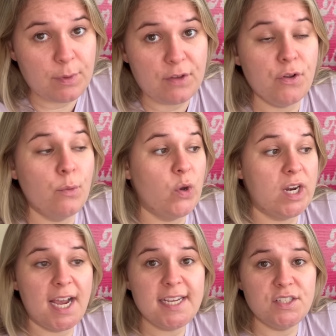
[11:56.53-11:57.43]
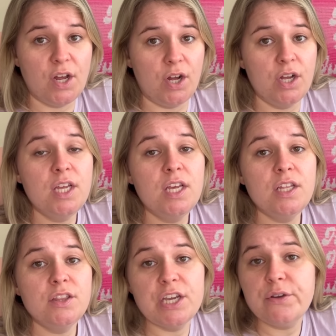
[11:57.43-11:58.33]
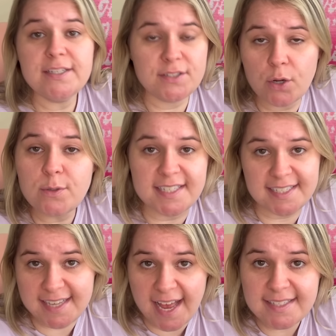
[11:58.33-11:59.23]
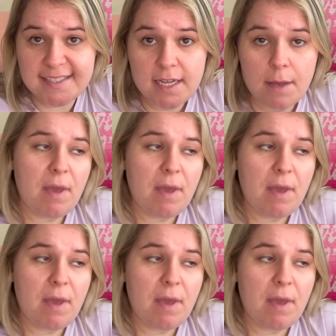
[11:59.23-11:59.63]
but from what I saw, there is no success.